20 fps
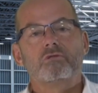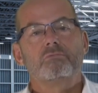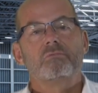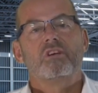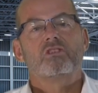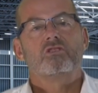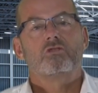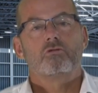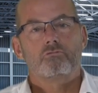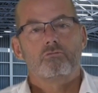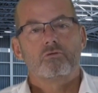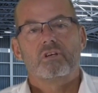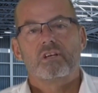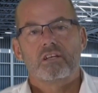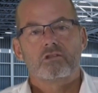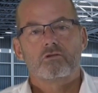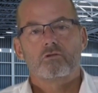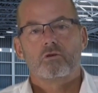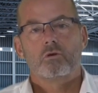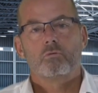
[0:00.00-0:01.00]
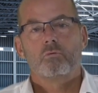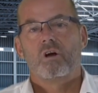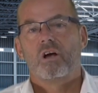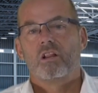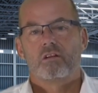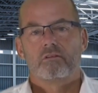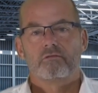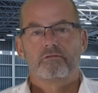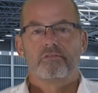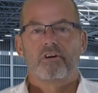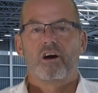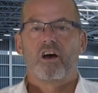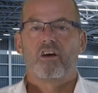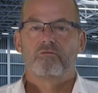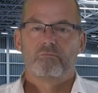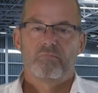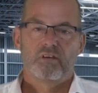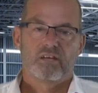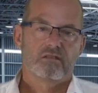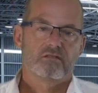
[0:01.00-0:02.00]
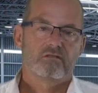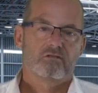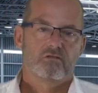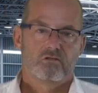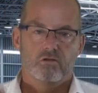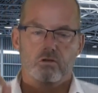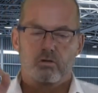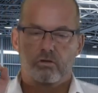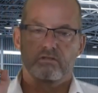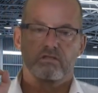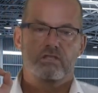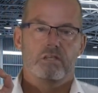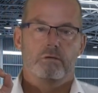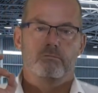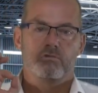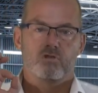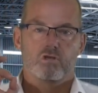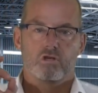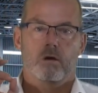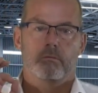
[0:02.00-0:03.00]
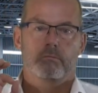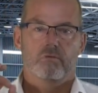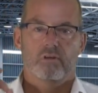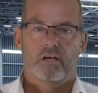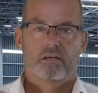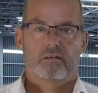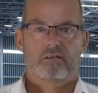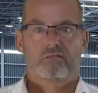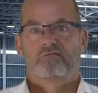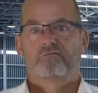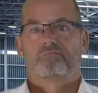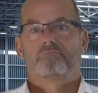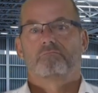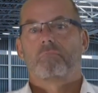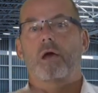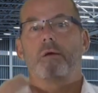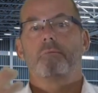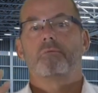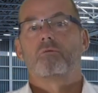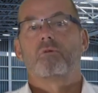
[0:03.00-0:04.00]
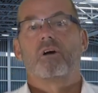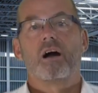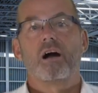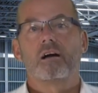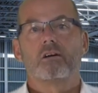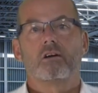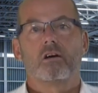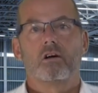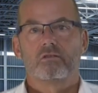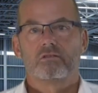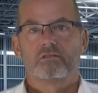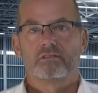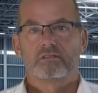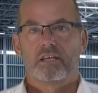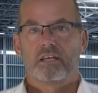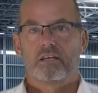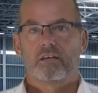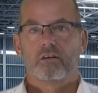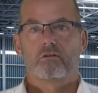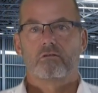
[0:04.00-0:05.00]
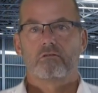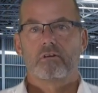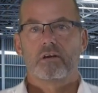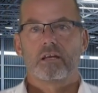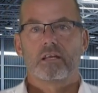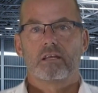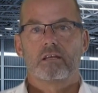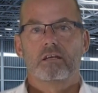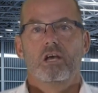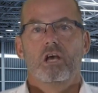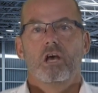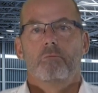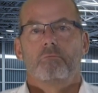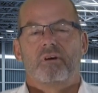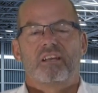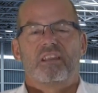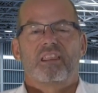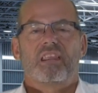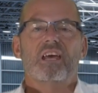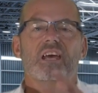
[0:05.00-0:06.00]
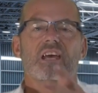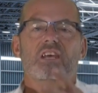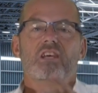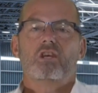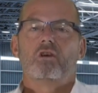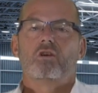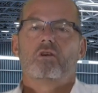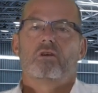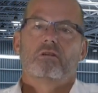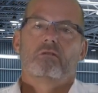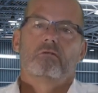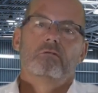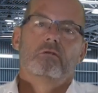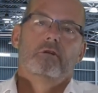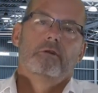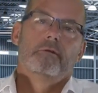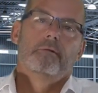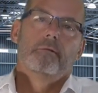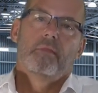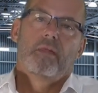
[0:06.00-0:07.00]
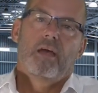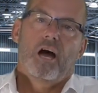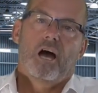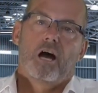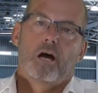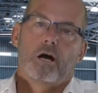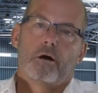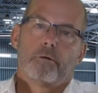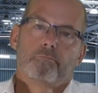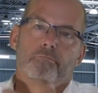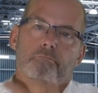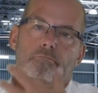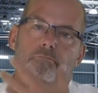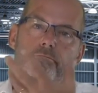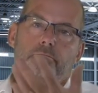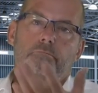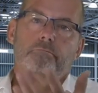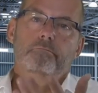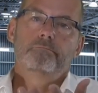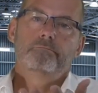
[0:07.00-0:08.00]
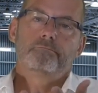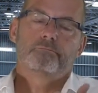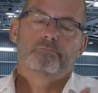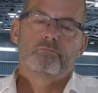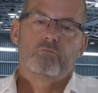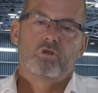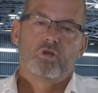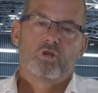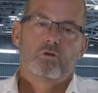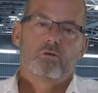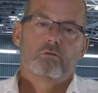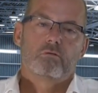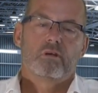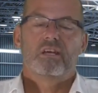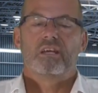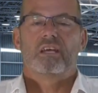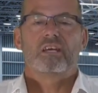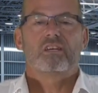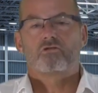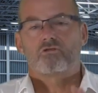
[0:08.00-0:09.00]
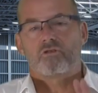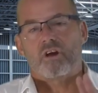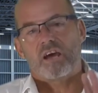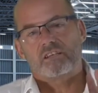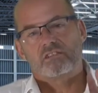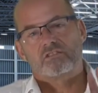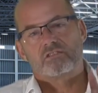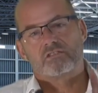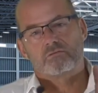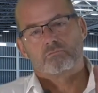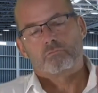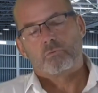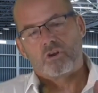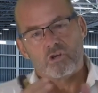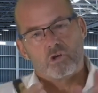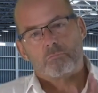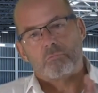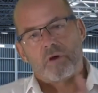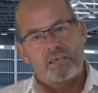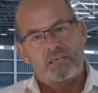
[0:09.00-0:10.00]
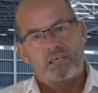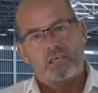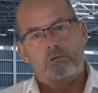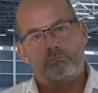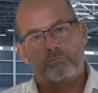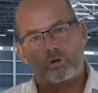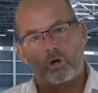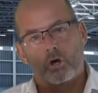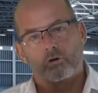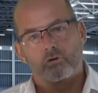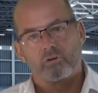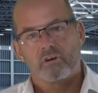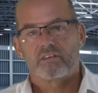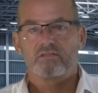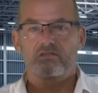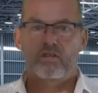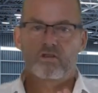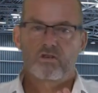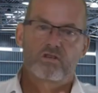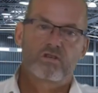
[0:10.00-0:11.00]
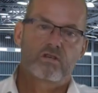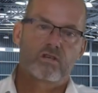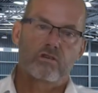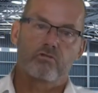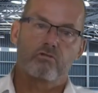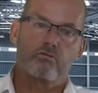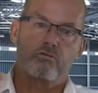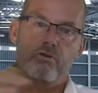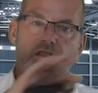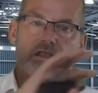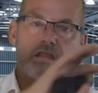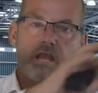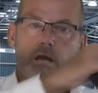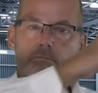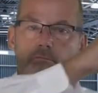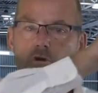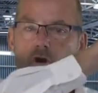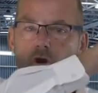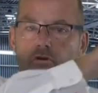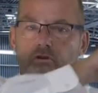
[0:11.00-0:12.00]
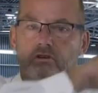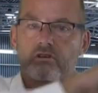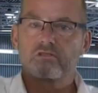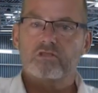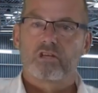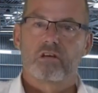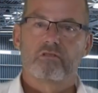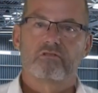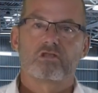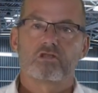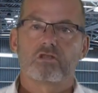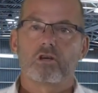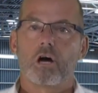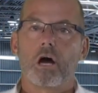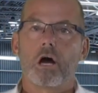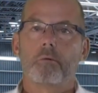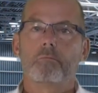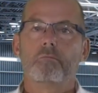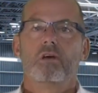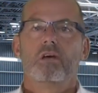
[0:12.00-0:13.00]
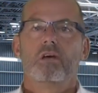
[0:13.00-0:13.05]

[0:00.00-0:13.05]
means you're really doing well, and 5 means you're tip top, like maybe you are gold standard already. But there you can it tracks when you're making progress, so that you can trend that progress over time.